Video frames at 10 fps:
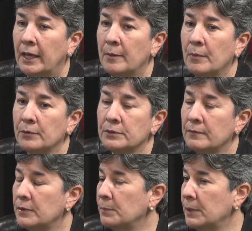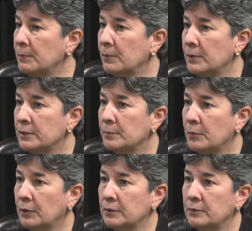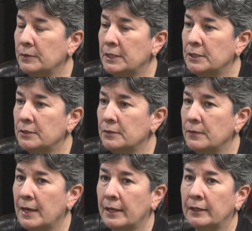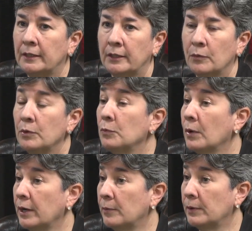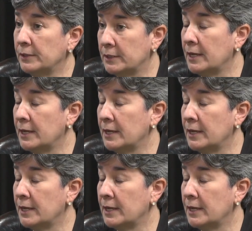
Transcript: And most of the people we support do need to do that with one-on-one -on -one